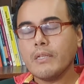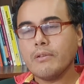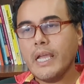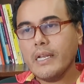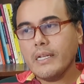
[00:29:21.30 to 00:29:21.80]

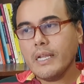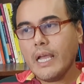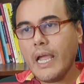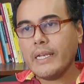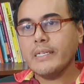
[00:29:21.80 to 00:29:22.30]
get
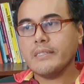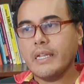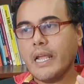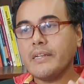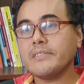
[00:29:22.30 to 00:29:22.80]
ideas
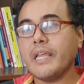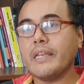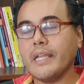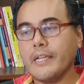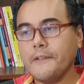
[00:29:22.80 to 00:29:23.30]
and
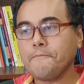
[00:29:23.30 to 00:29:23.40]
understanding.